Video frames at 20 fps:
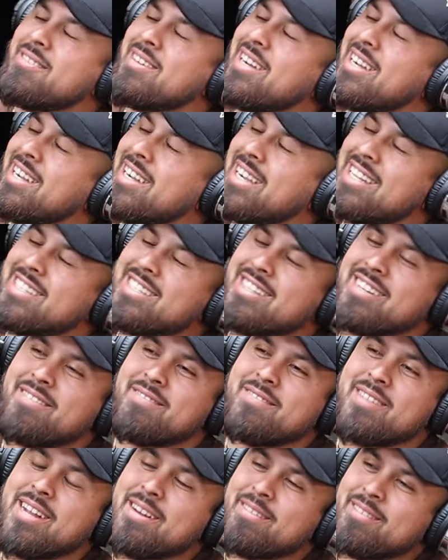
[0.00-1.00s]
fuck, I should have
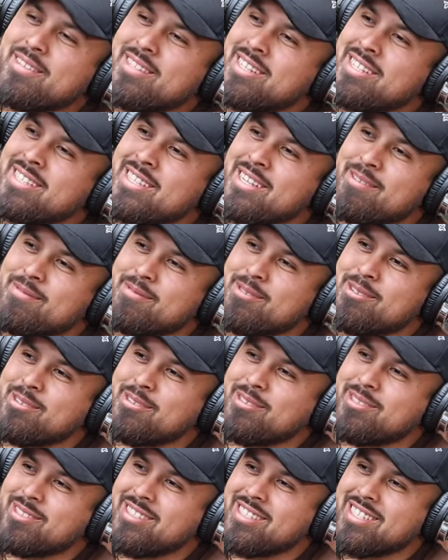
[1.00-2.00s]
never done that,
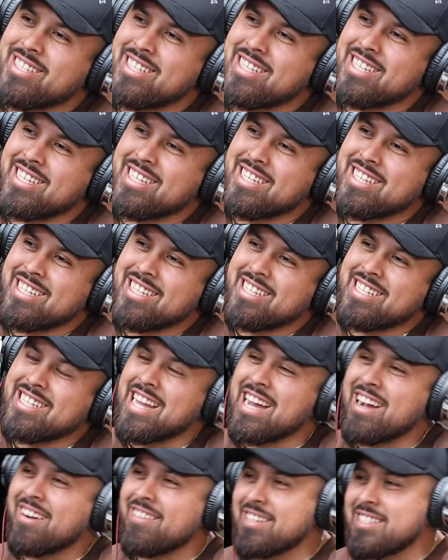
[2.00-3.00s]
bro. Yeah.
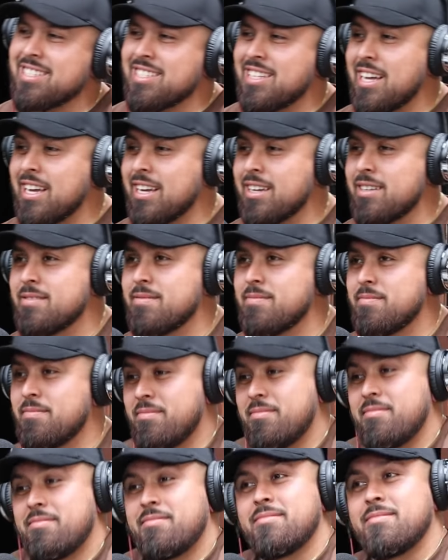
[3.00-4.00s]
Now it's like,
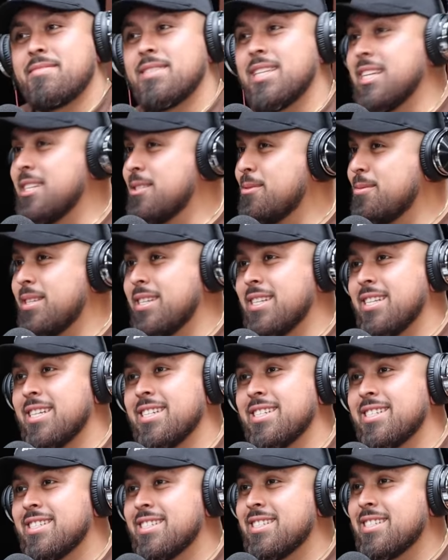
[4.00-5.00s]
it is what it
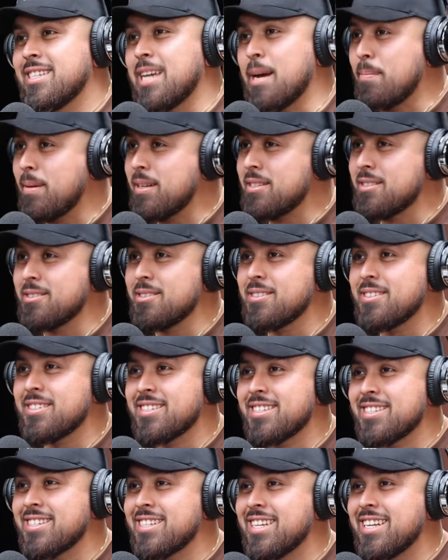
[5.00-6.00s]
is. Ya pasó.
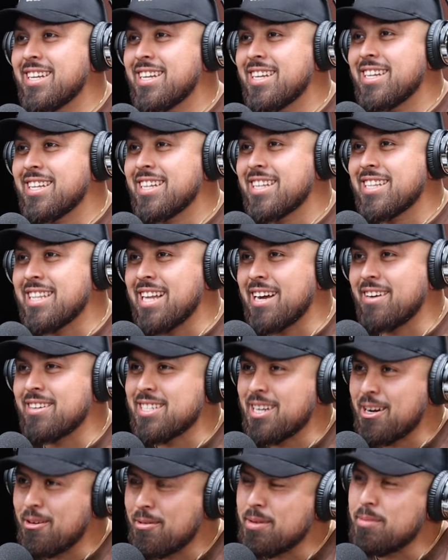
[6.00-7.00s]
Now
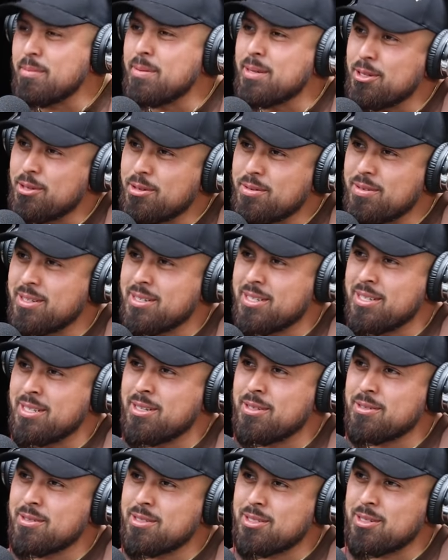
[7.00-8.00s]
it's how we maneuver. You
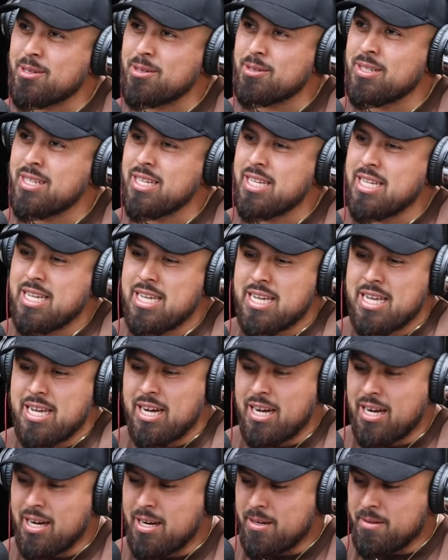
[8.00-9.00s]
know, so,
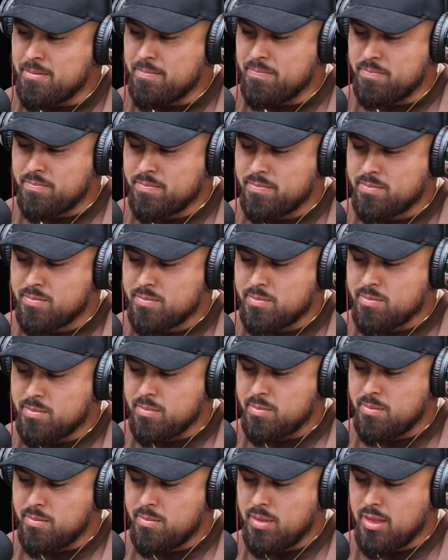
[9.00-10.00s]
um,
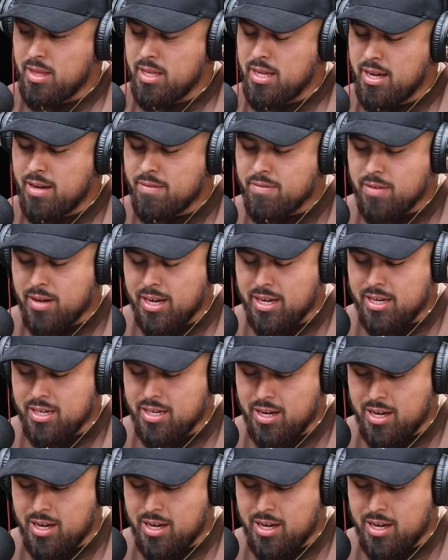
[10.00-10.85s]
I've, I,